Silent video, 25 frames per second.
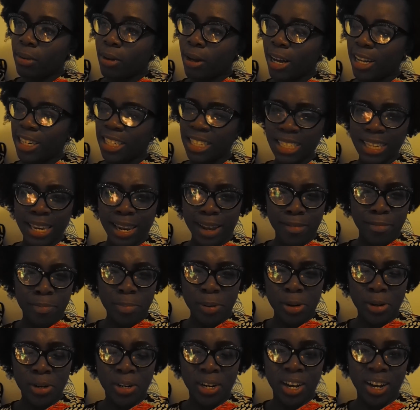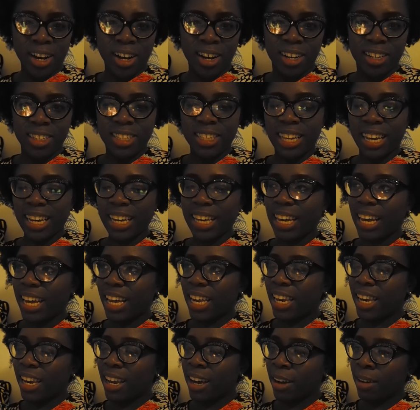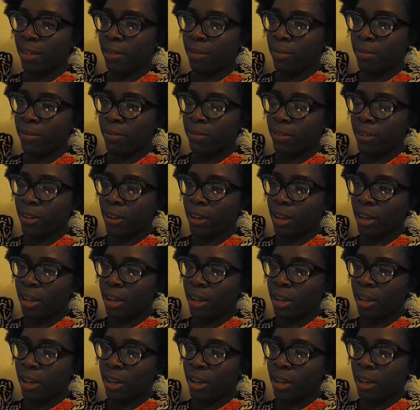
I just love podcasts. Like, I love